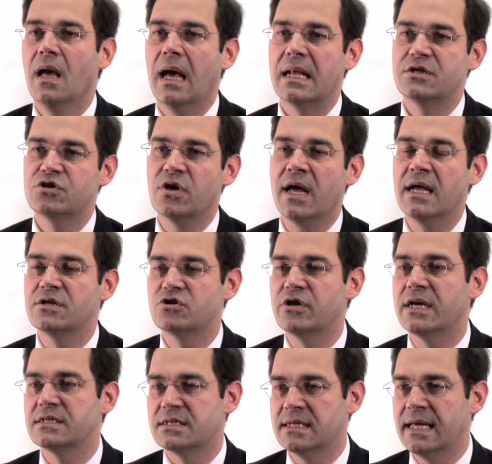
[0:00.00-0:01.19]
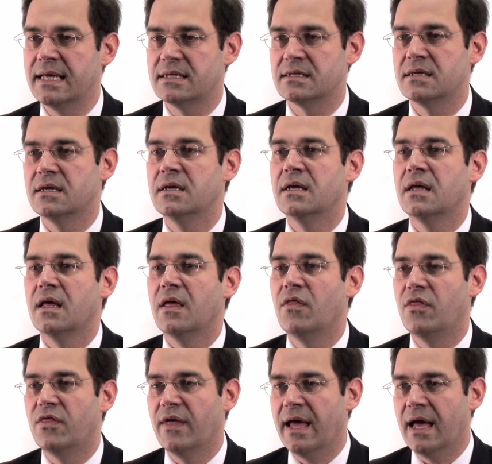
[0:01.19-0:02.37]
and try and translate
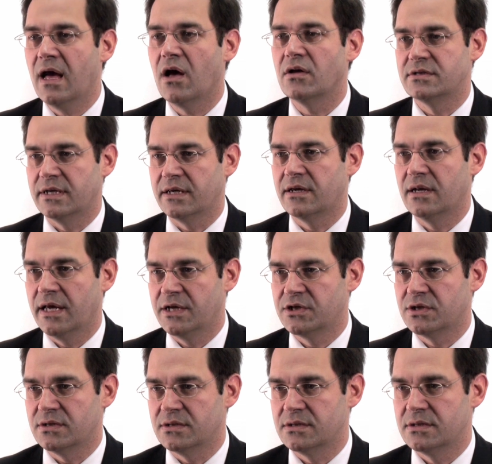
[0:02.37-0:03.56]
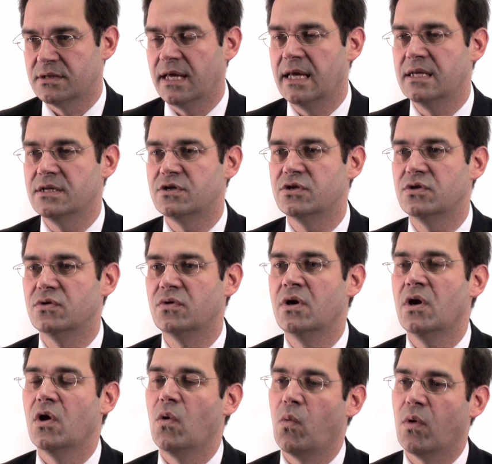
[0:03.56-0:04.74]
their articulations into
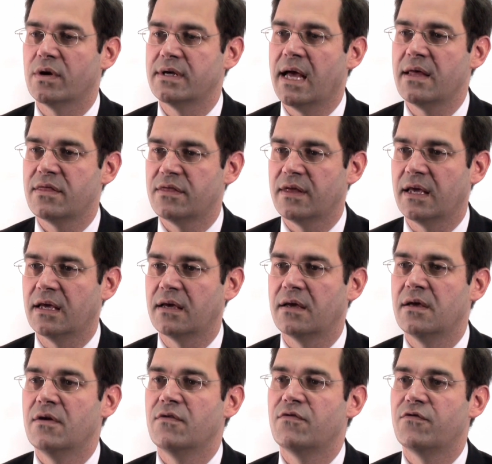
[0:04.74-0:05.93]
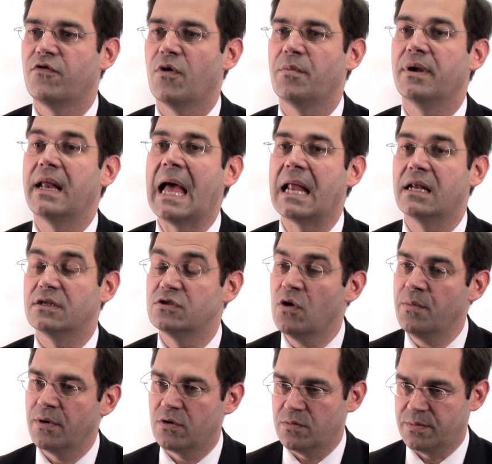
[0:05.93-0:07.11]
what I think, from an
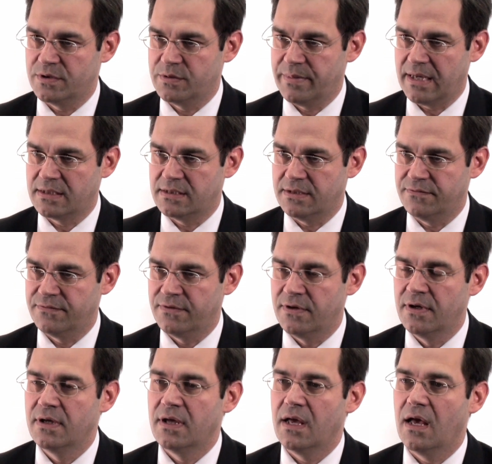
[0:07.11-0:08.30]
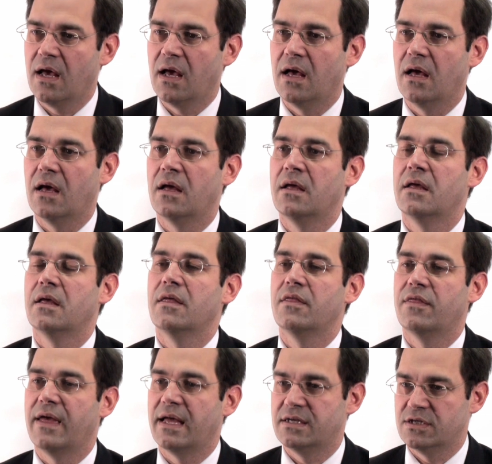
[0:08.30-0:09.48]
anatomical perspective,
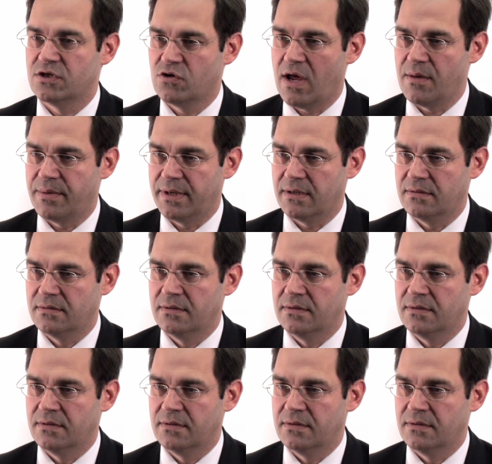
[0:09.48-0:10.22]
they're describing.